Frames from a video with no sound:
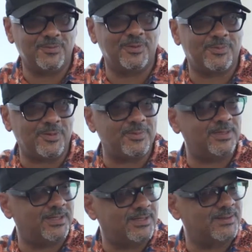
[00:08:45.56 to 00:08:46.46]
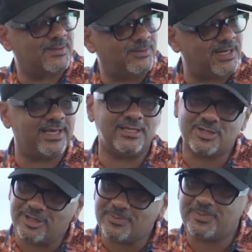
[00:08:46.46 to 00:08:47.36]
we probably, well, I
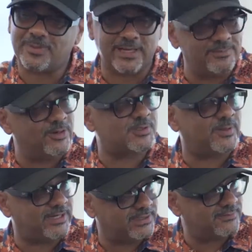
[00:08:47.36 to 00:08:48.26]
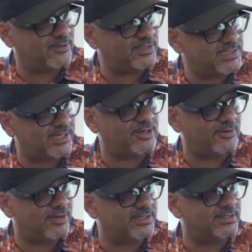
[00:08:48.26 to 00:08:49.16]
enjoyed playing most parties,
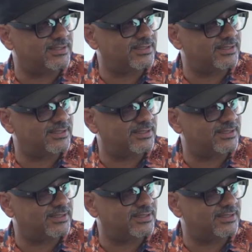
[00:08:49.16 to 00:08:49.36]
techno and